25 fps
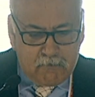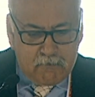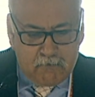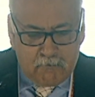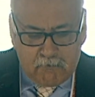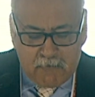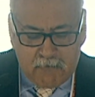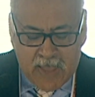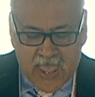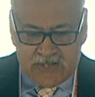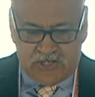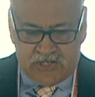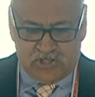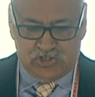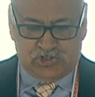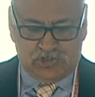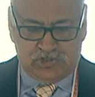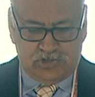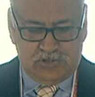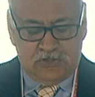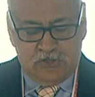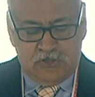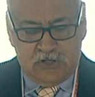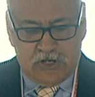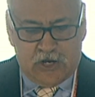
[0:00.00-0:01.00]
manage
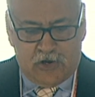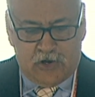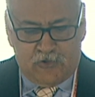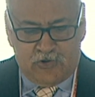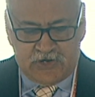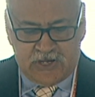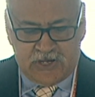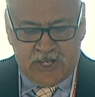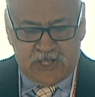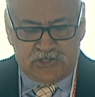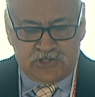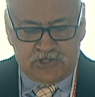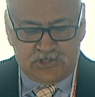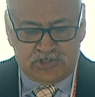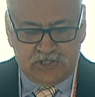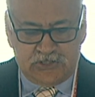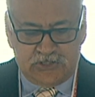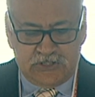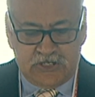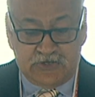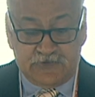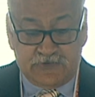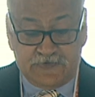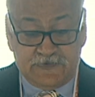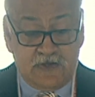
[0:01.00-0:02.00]
our energy
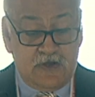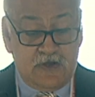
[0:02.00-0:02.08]
needs.